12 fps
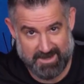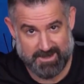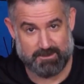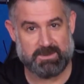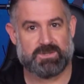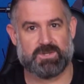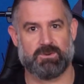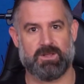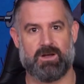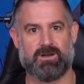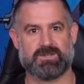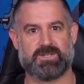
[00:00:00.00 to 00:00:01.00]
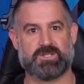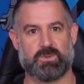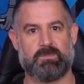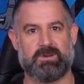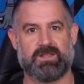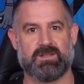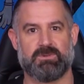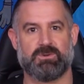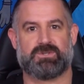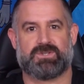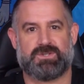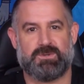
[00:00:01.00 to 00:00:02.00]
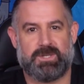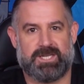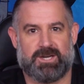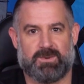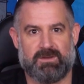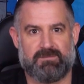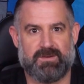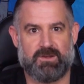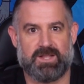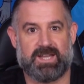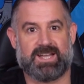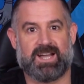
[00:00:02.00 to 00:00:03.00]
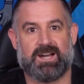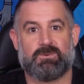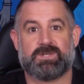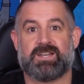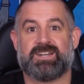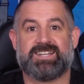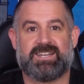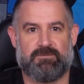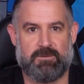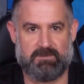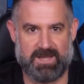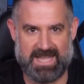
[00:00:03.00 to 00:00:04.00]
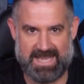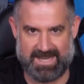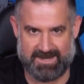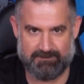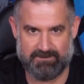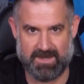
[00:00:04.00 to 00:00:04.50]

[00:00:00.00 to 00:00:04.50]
It's been so long since we've been in the Blue Studio, I felt like I was on a different planet.